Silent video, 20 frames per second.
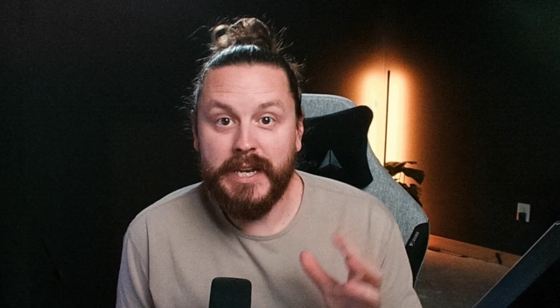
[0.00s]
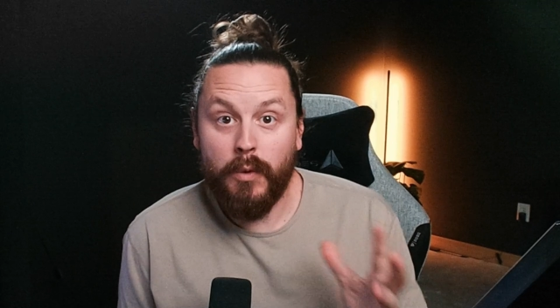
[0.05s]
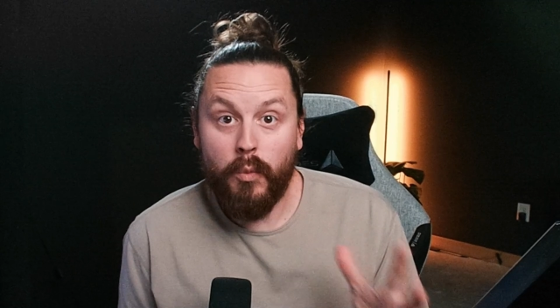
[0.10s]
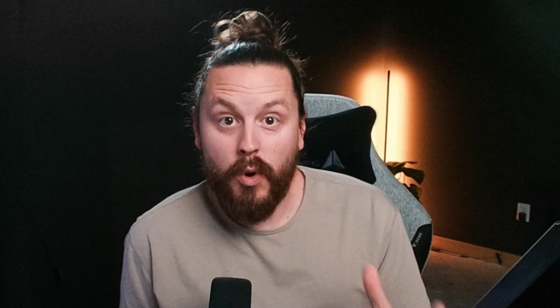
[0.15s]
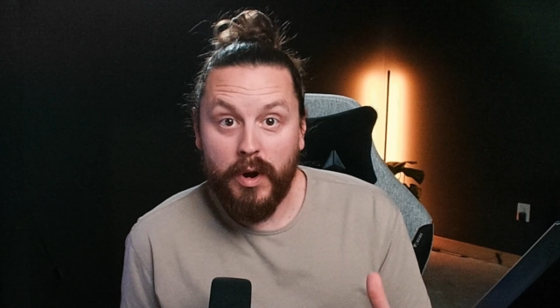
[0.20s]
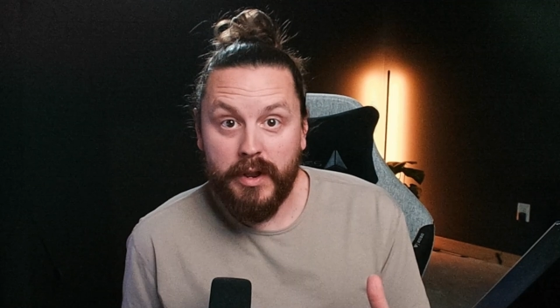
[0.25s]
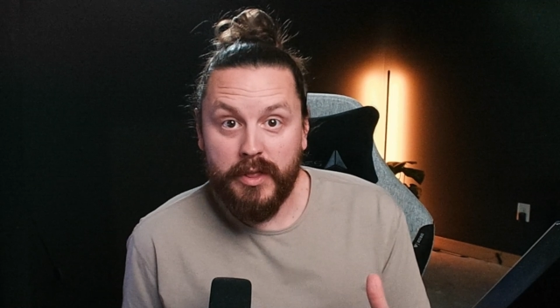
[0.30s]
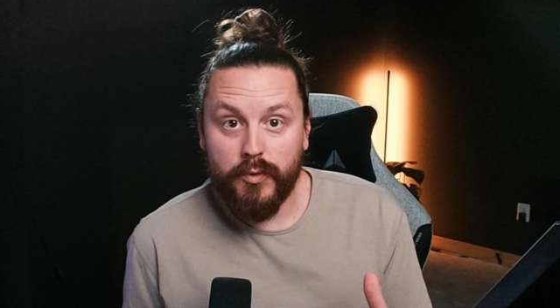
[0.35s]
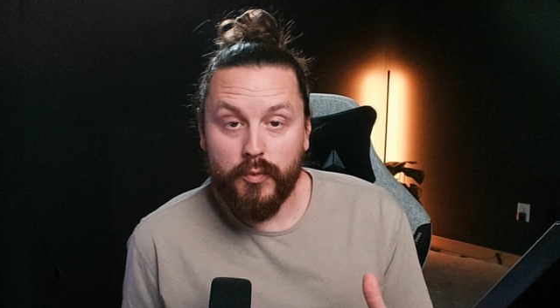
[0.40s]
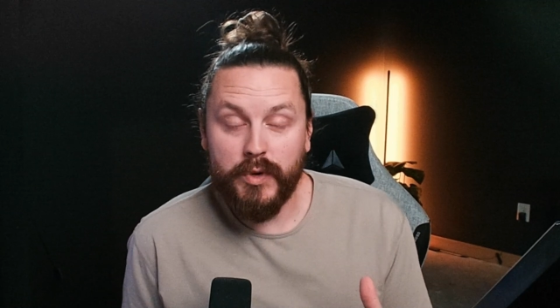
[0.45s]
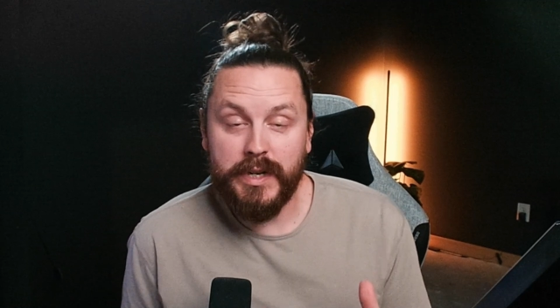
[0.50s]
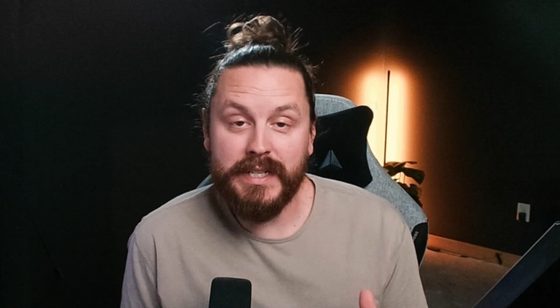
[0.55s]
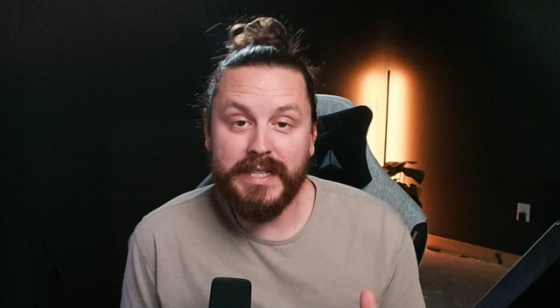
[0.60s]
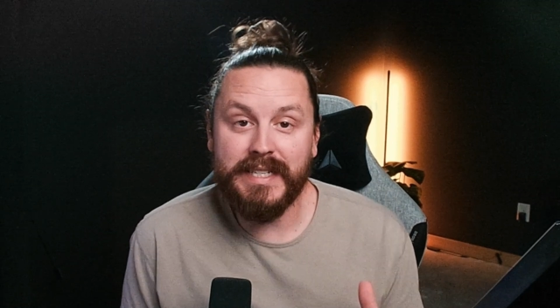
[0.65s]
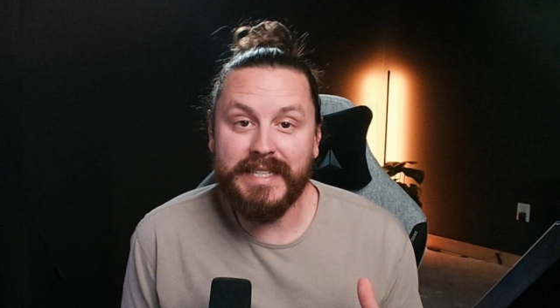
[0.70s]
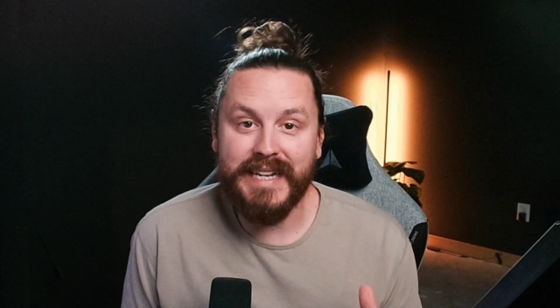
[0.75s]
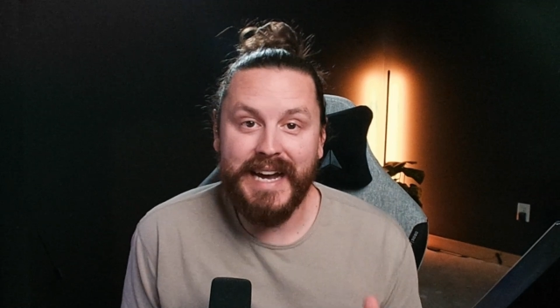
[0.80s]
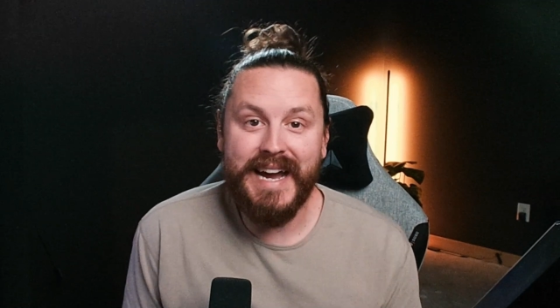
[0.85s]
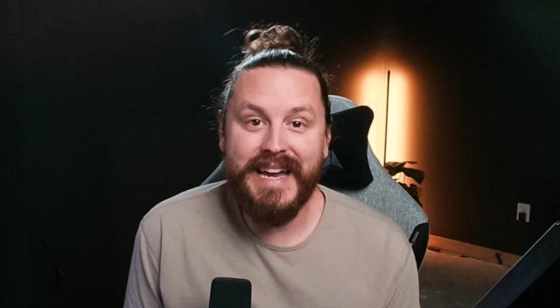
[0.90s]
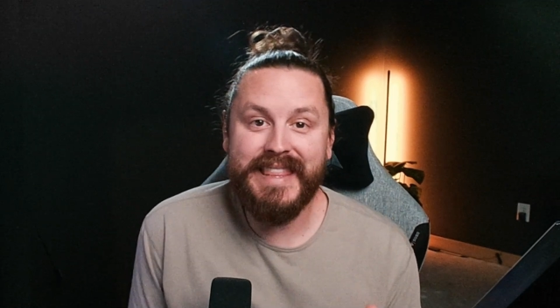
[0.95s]
one of the
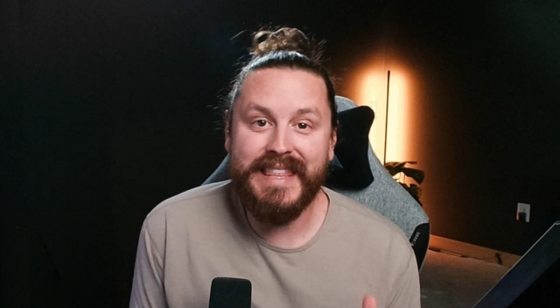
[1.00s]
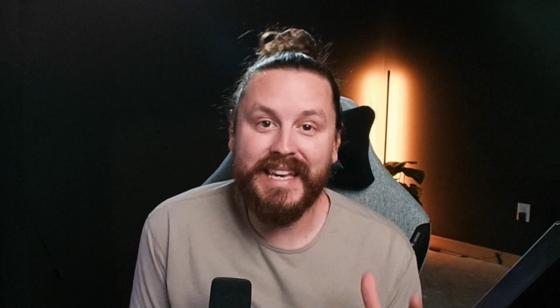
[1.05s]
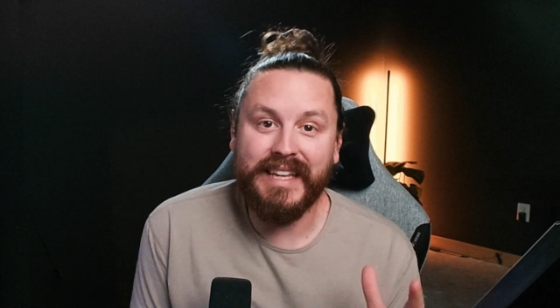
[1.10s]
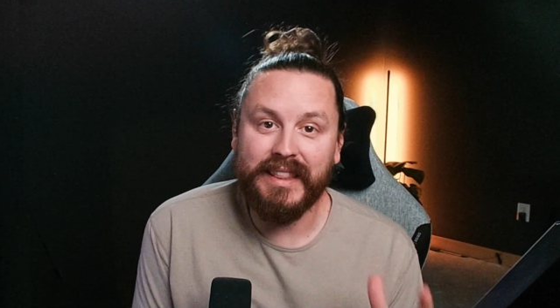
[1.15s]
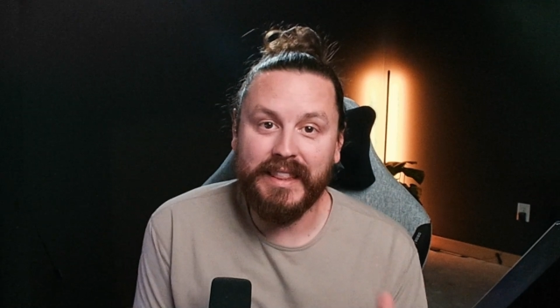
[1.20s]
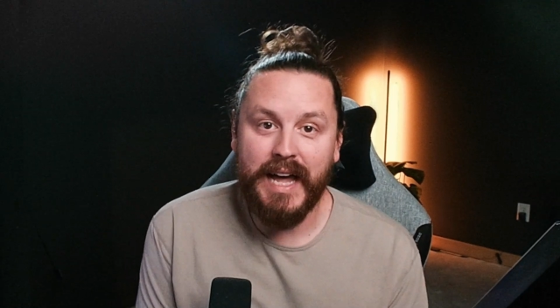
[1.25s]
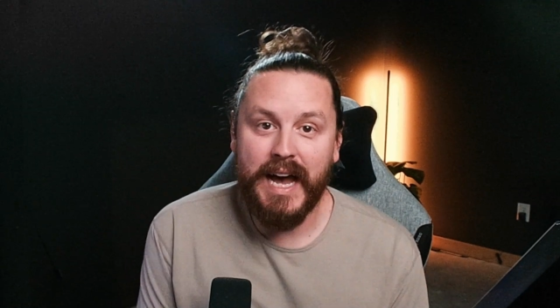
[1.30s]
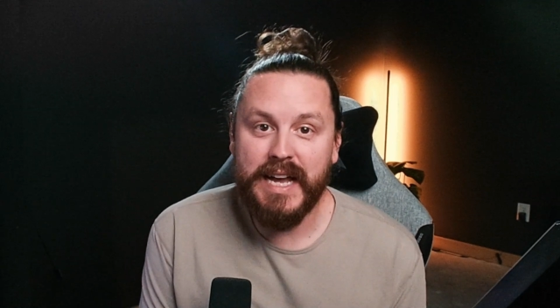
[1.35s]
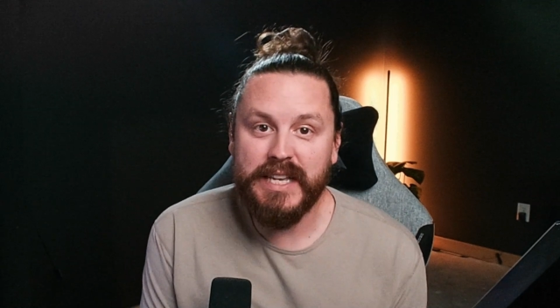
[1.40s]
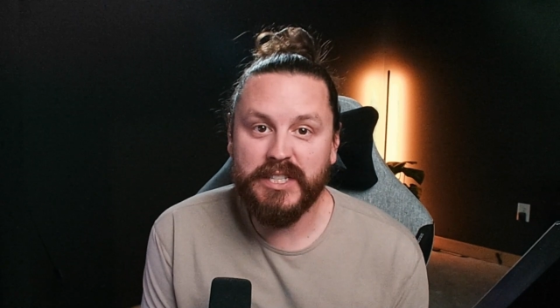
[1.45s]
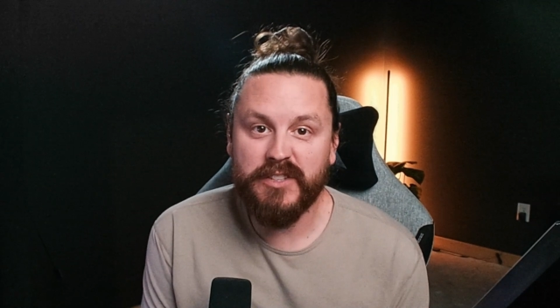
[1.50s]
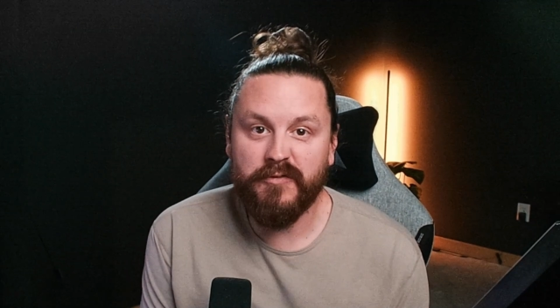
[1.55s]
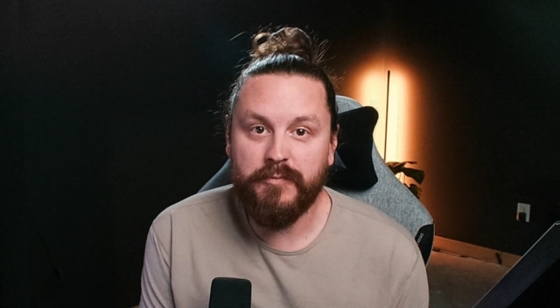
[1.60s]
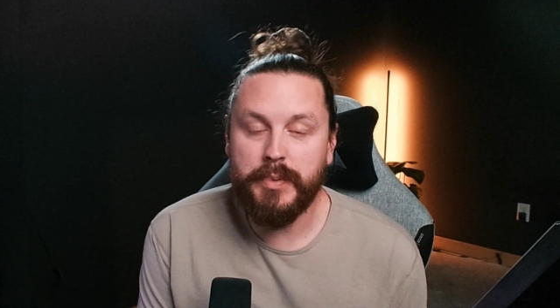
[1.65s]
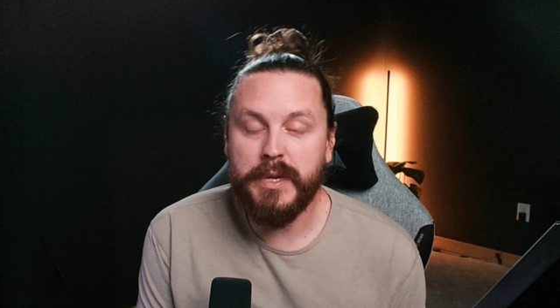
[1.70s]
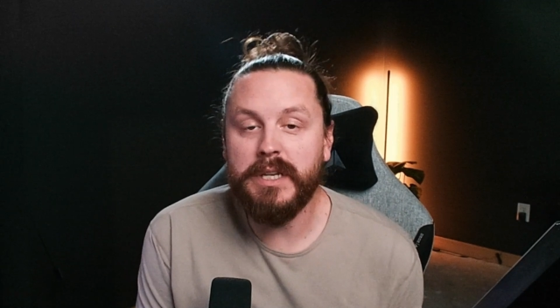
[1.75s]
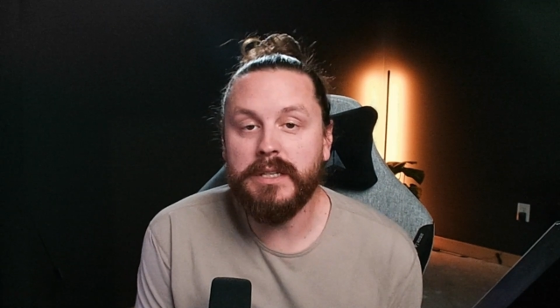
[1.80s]
reasons I think Lies of